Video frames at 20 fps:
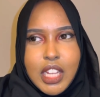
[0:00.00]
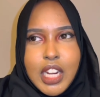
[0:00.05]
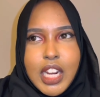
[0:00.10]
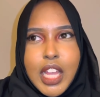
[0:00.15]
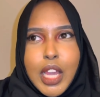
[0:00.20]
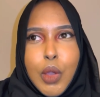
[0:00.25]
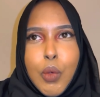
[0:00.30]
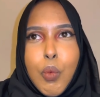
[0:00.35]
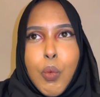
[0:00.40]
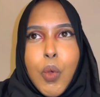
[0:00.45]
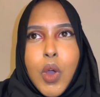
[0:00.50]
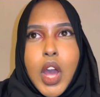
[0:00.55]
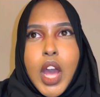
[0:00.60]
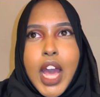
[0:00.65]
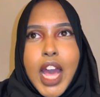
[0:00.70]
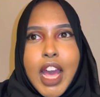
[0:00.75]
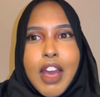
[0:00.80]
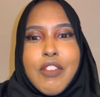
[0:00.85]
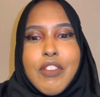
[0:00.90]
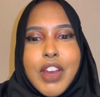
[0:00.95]
Like, what
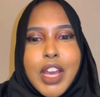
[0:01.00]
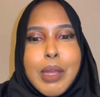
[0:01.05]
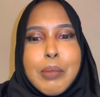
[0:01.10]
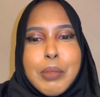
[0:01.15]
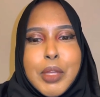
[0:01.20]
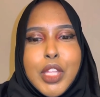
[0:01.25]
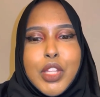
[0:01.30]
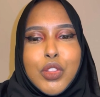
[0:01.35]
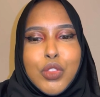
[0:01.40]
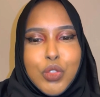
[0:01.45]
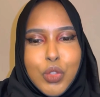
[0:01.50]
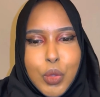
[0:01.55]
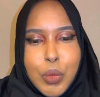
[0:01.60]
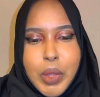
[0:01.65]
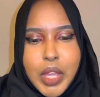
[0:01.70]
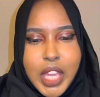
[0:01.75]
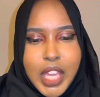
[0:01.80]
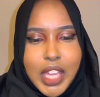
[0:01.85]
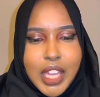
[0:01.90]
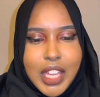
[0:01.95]
have I been
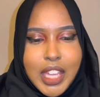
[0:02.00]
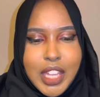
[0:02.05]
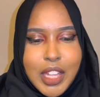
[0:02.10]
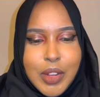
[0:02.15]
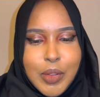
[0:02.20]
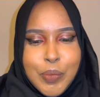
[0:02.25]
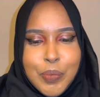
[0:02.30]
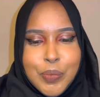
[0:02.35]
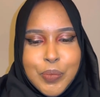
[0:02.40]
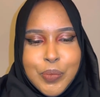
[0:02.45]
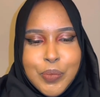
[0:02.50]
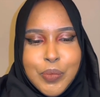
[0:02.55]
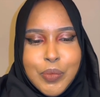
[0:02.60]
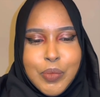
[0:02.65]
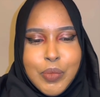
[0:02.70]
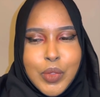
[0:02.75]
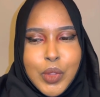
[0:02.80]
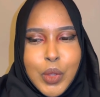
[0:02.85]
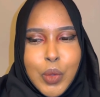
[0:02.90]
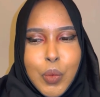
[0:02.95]
doing
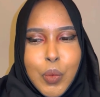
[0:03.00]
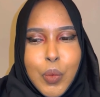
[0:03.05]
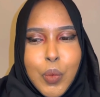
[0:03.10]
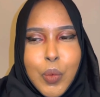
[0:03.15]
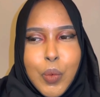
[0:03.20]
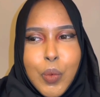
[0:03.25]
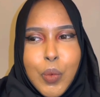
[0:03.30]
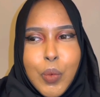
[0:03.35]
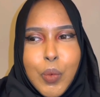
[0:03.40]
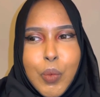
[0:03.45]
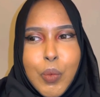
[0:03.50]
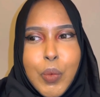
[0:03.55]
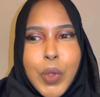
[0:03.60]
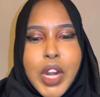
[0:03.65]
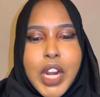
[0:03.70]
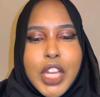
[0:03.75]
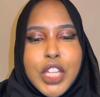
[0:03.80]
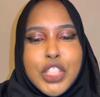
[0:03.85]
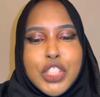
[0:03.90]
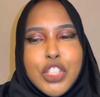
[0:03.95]

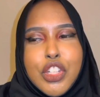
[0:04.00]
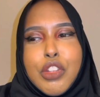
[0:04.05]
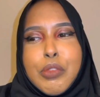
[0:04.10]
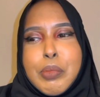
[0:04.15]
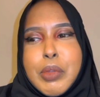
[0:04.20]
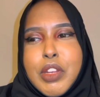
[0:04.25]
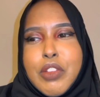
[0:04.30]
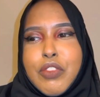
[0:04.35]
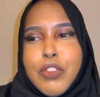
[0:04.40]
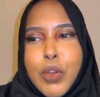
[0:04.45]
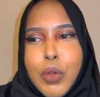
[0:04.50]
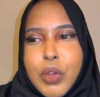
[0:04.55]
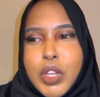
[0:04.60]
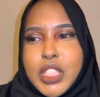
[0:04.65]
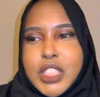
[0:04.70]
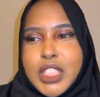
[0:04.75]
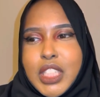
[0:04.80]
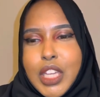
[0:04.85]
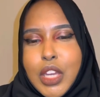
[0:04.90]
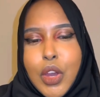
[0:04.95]
when I should have been
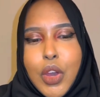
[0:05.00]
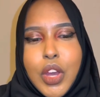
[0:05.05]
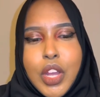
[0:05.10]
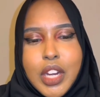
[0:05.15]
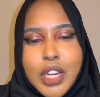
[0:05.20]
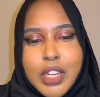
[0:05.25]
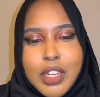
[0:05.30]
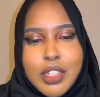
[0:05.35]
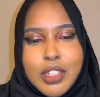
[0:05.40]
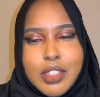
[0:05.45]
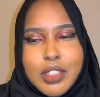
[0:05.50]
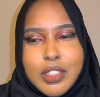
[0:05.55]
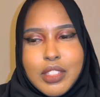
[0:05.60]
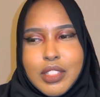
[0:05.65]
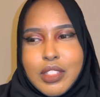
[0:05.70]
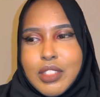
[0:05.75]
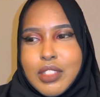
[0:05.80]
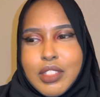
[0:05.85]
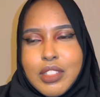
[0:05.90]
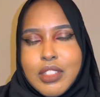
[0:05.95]
focusing on
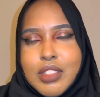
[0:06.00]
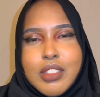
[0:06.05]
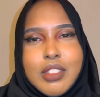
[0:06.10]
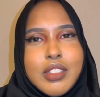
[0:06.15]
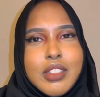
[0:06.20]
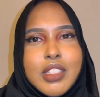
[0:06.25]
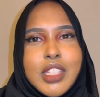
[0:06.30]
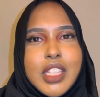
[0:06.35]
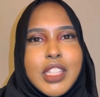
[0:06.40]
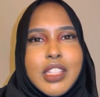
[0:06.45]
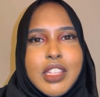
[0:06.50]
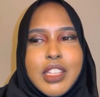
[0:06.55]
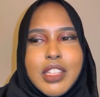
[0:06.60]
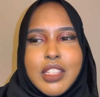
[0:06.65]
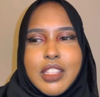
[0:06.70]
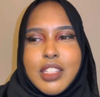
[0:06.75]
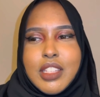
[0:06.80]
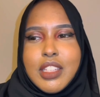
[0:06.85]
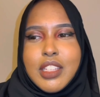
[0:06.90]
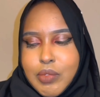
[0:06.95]
the
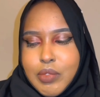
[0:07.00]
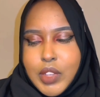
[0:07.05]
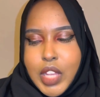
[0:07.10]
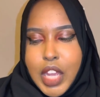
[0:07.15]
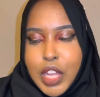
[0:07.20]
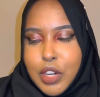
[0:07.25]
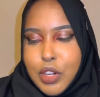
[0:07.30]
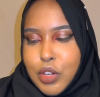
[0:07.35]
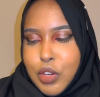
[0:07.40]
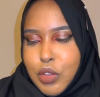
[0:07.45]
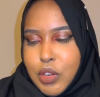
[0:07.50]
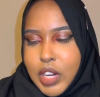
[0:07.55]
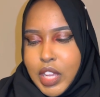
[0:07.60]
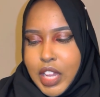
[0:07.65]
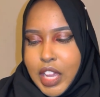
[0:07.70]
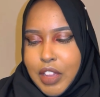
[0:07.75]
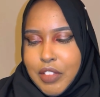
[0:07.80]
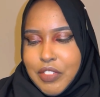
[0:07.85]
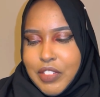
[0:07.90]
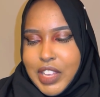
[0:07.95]
Deen? I don't know,
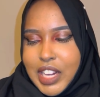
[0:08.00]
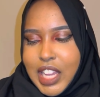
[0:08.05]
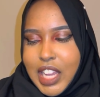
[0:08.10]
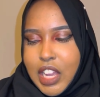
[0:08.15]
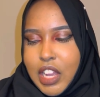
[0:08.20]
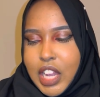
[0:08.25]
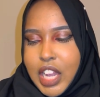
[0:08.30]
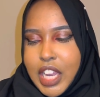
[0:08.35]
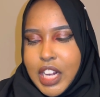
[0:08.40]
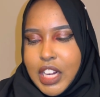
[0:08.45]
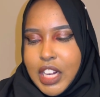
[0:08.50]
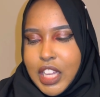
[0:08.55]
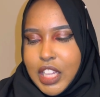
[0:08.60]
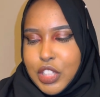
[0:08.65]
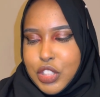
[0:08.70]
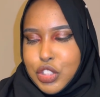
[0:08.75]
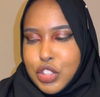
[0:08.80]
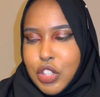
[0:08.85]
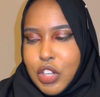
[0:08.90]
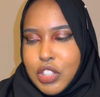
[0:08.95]
like, I feel like I kind of
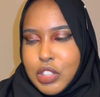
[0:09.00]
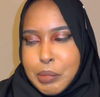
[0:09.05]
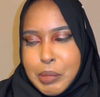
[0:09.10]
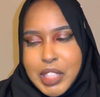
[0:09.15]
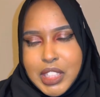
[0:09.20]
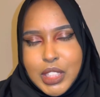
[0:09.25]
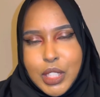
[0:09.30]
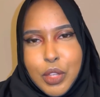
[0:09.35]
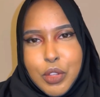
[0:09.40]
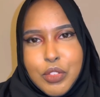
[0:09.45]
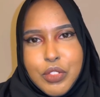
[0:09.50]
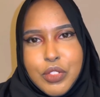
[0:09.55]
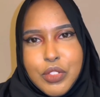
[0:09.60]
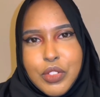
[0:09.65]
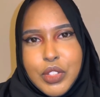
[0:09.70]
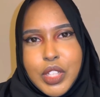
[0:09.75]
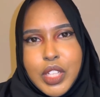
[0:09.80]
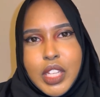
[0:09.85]
like shocked myself,